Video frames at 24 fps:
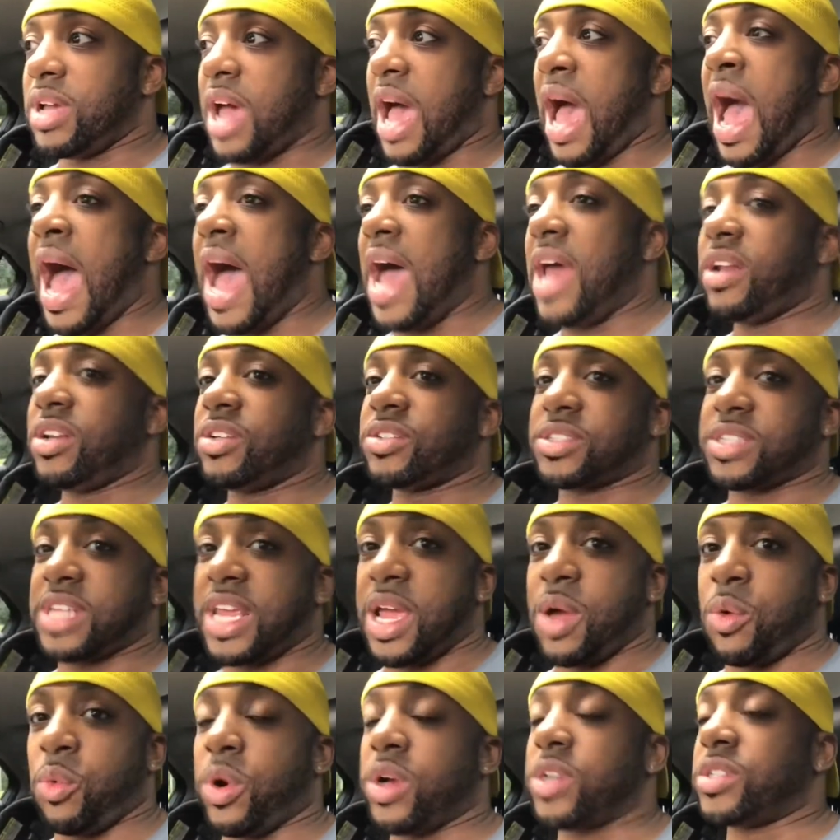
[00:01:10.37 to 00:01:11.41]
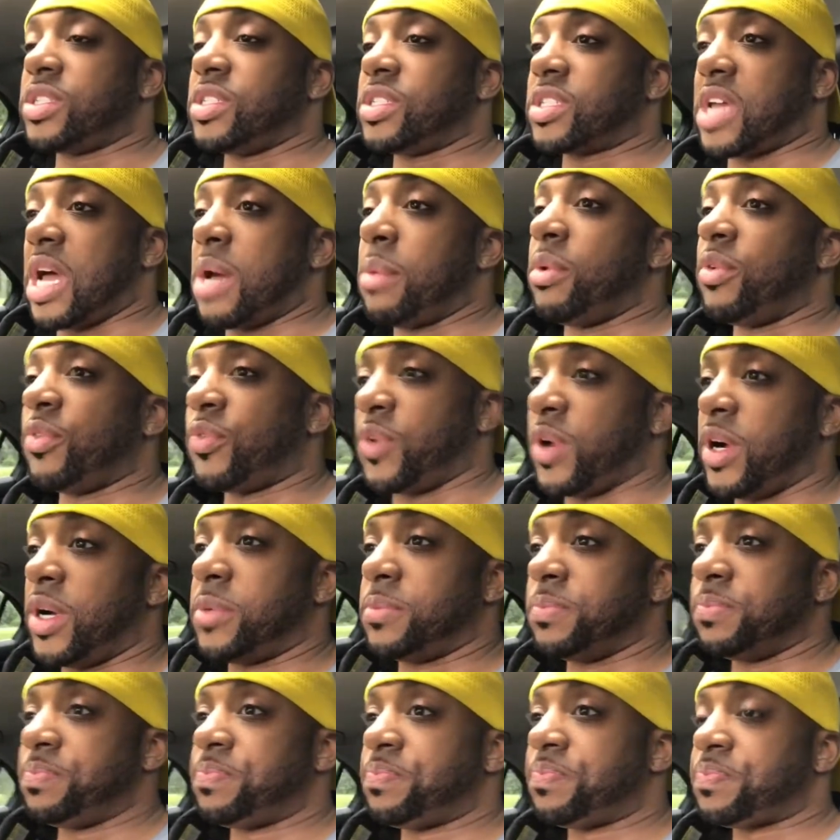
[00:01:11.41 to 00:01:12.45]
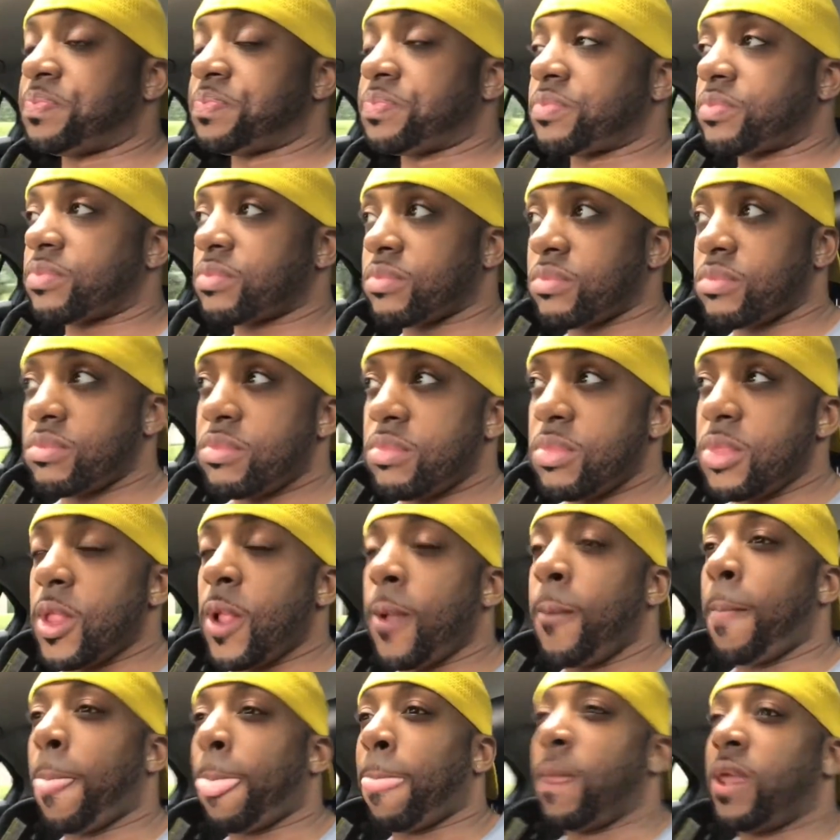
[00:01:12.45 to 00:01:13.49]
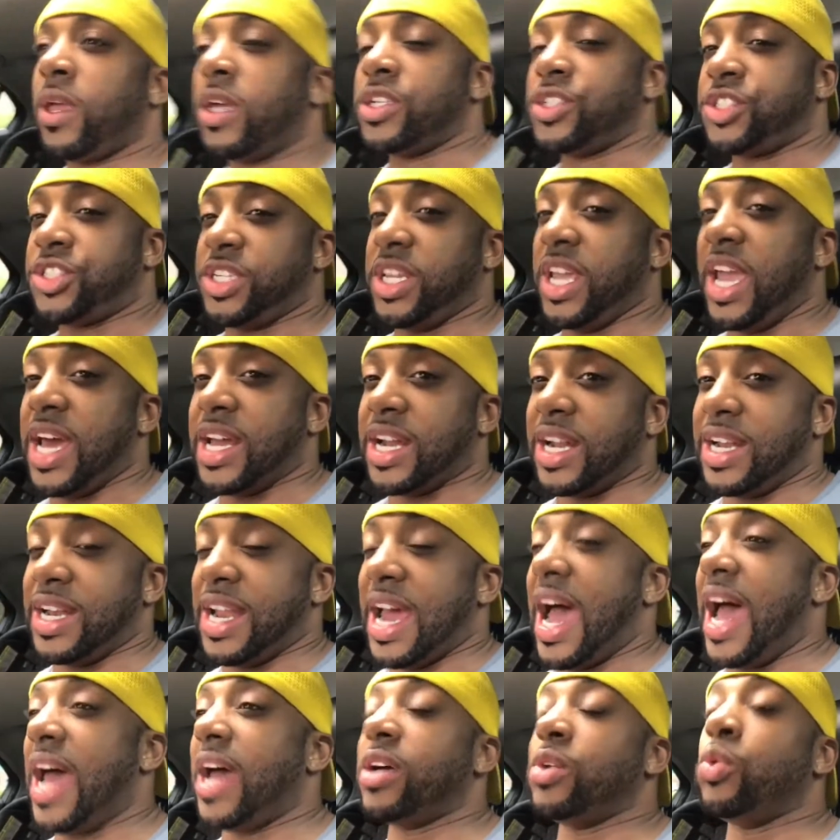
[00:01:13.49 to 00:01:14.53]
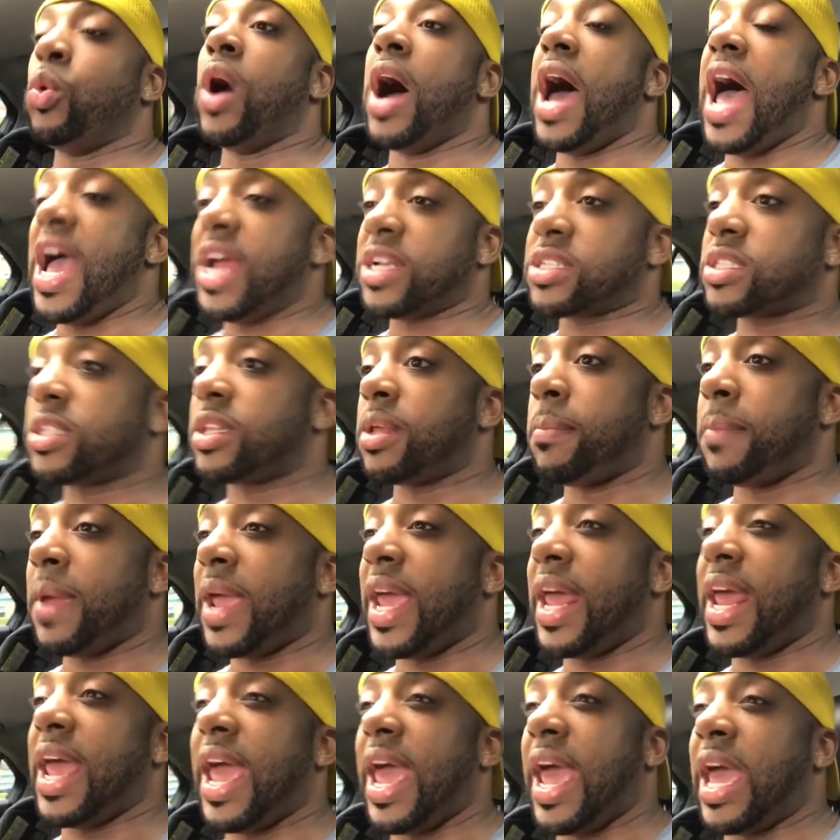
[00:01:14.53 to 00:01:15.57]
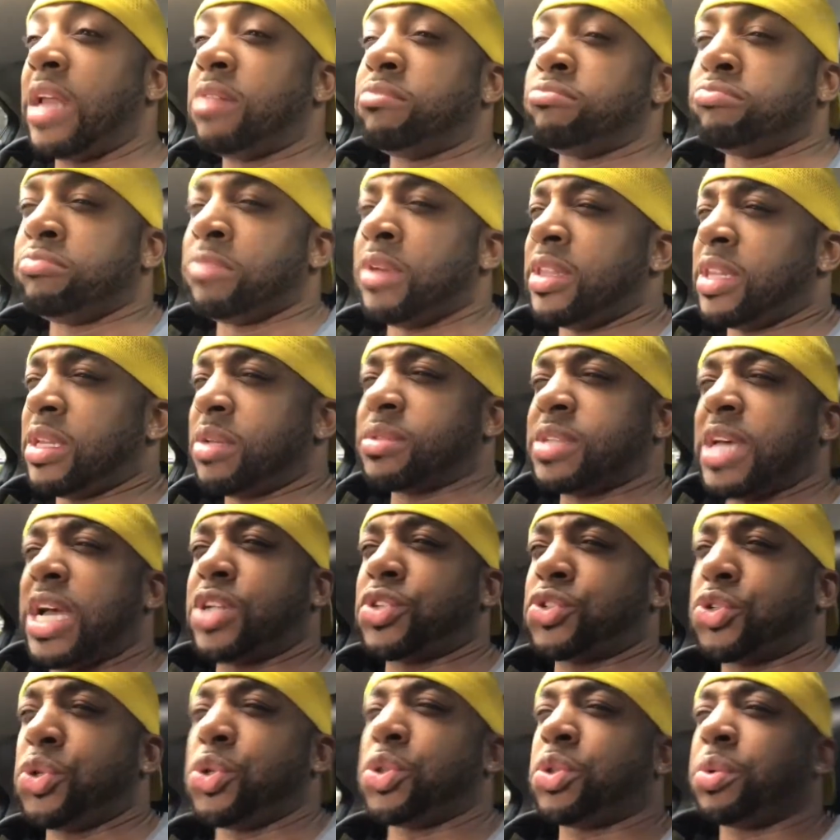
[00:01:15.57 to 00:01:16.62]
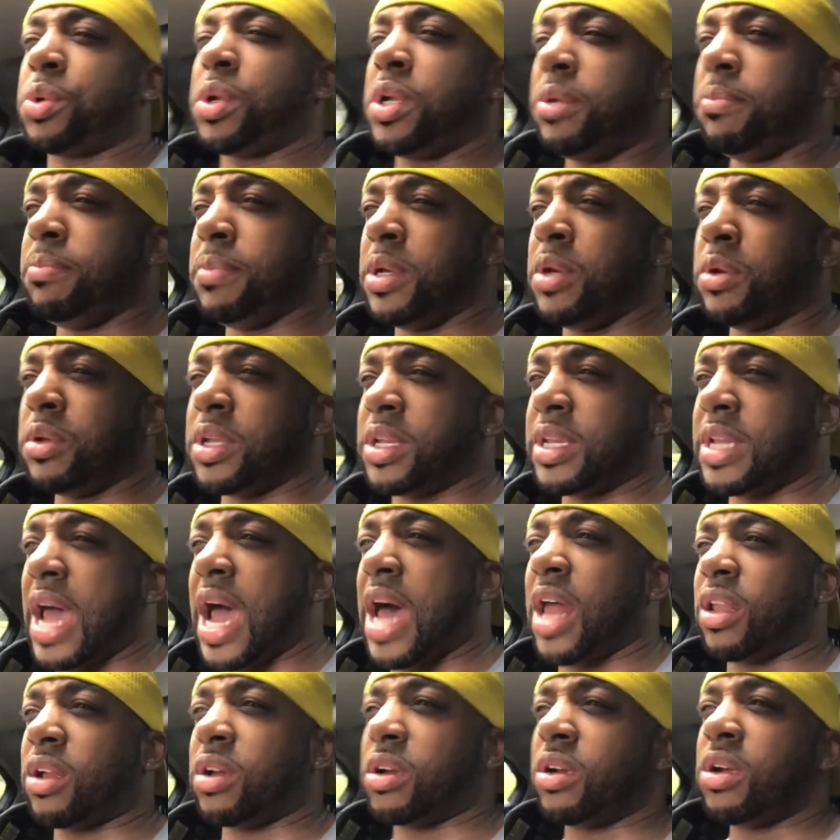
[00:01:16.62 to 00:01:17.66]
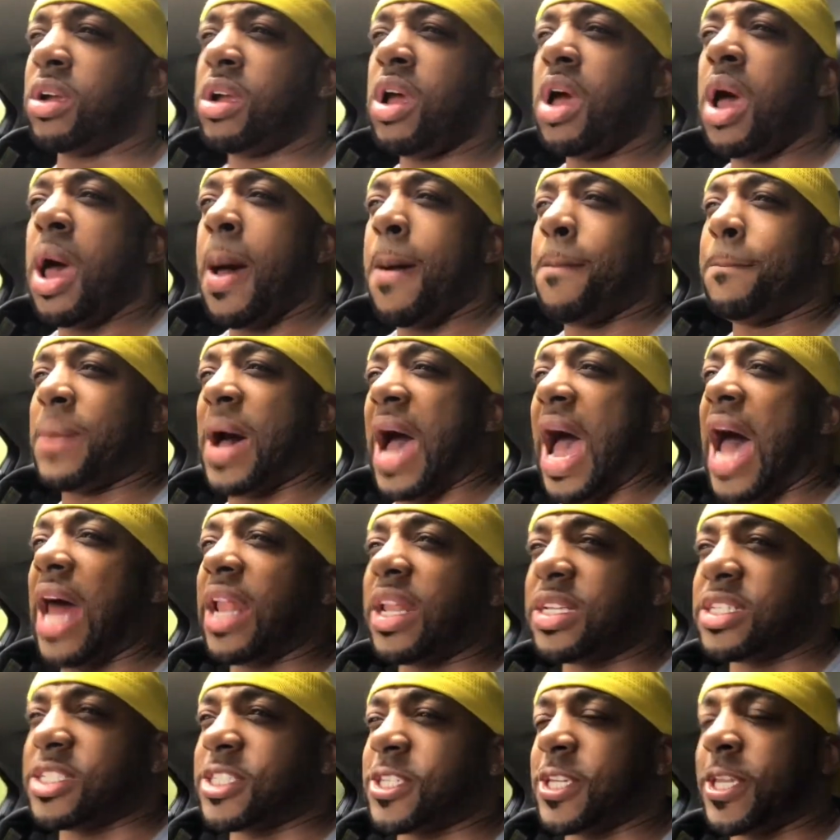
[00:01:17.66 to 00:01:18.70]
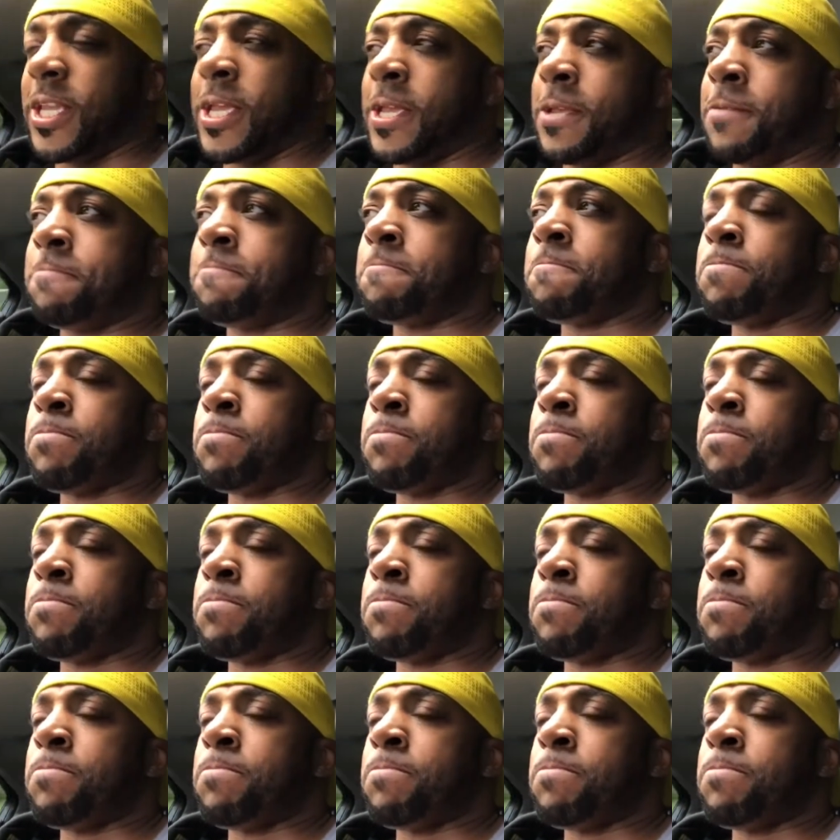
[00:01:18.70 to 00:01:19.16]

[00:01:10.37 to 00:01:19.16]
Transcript: I understand where she's coming from. She had a not, well, actually the man had, it was like $2-3 million policy.